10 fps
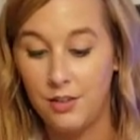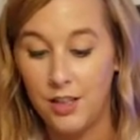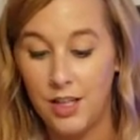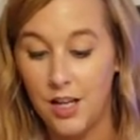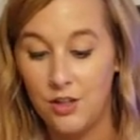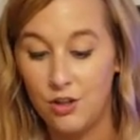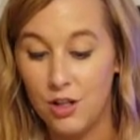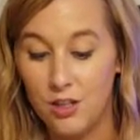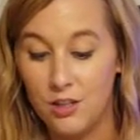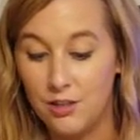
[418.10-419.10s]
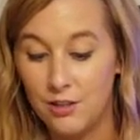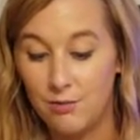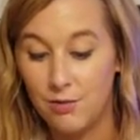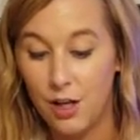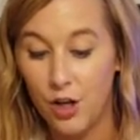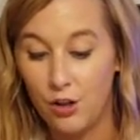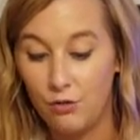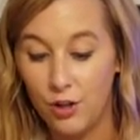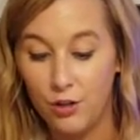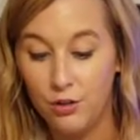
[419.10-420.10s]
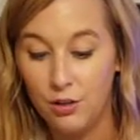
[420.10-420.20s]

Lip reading: Like, it's just unreal.